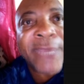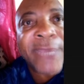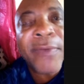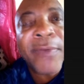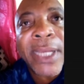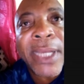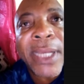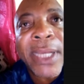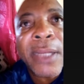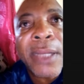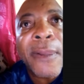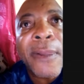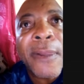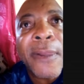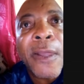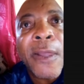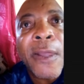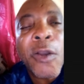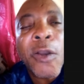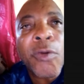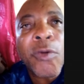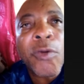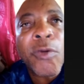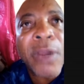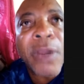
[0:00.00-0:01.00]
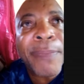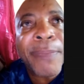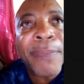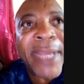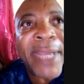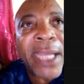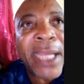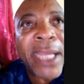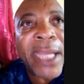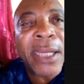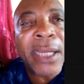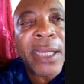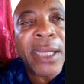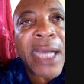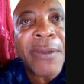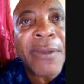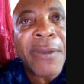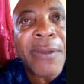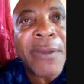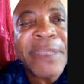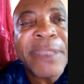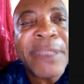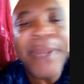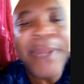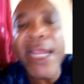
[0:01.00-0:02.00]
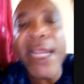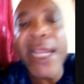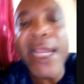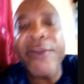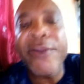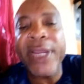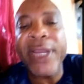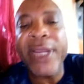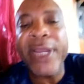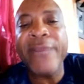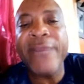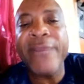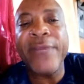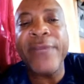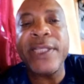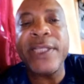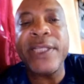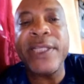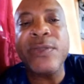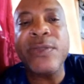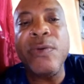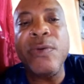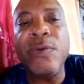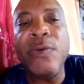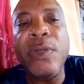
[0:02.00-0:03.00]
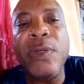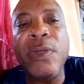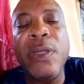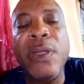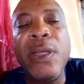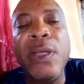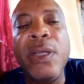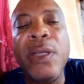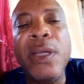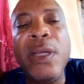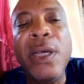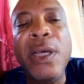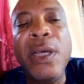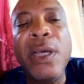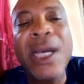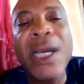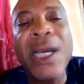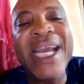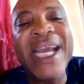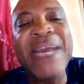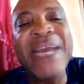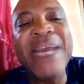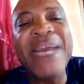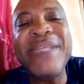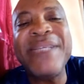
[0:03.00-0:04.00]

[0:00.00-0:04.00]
when we were playing, I was playing cricket for the school and I was